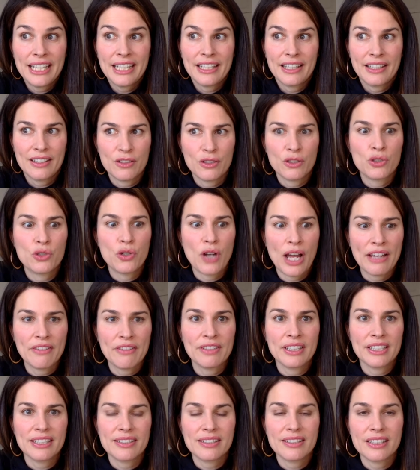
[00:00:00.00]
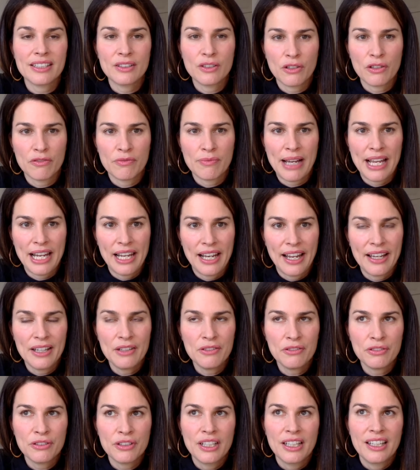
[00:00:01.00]
in the driving seat of my
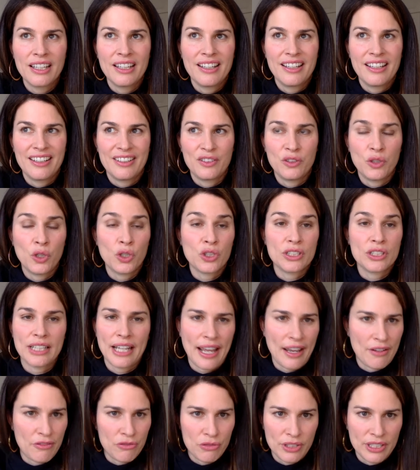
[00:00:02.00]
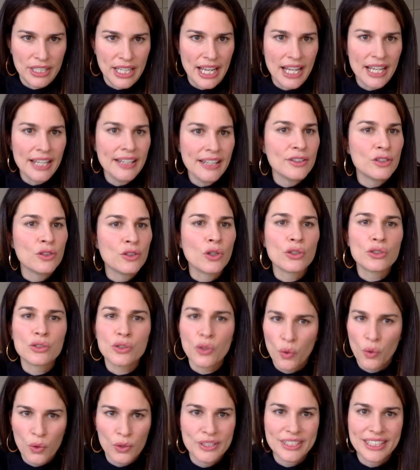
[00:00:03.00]
life not every day, not
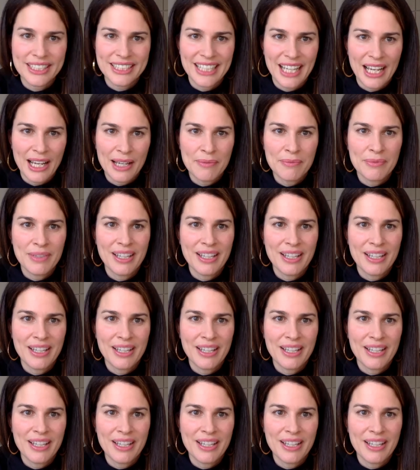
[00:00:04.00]
all the time,